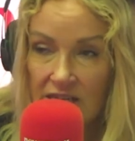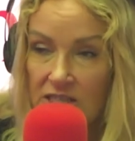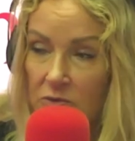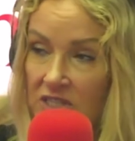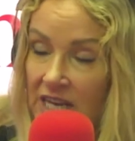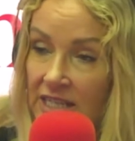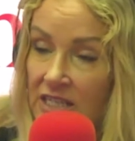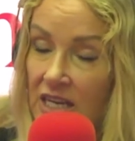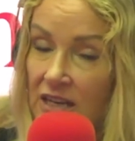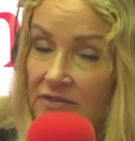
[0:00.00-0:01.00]
She would
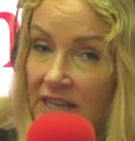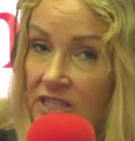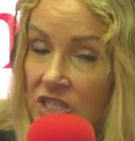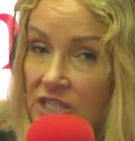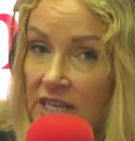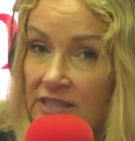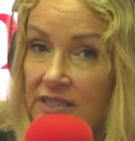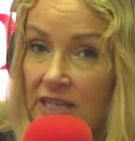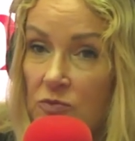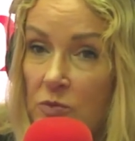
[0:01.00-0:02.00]
attend events, she says,
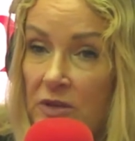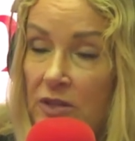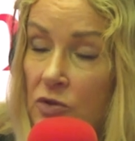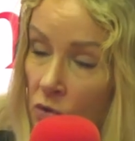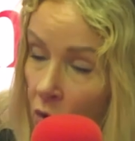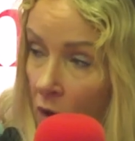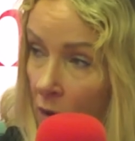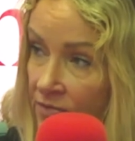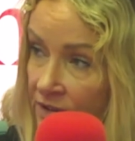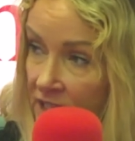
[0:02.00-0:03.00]
that would be the
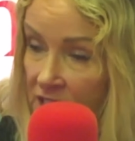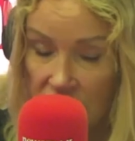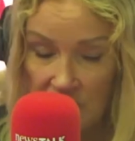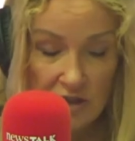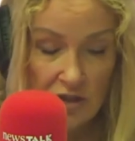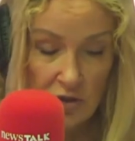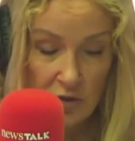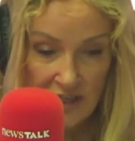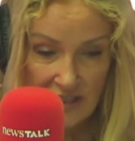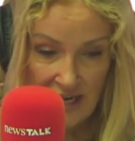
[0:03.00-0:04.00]
norm for Taoiseach to
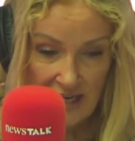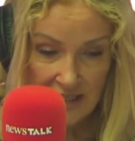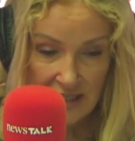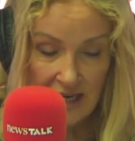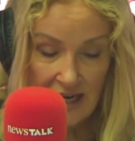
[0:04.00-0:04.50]
attend.